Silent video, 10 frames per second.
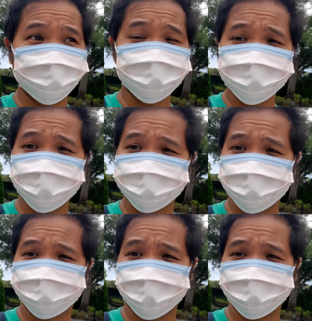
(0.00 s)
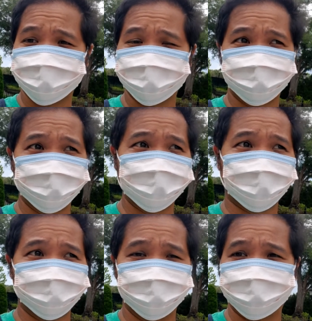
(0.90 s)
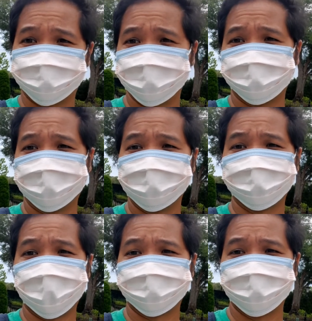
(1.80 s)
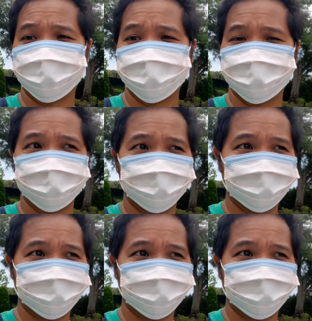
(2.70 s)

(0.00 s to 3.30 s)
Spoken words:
You can talk to your friends regardless if you're in a line or not.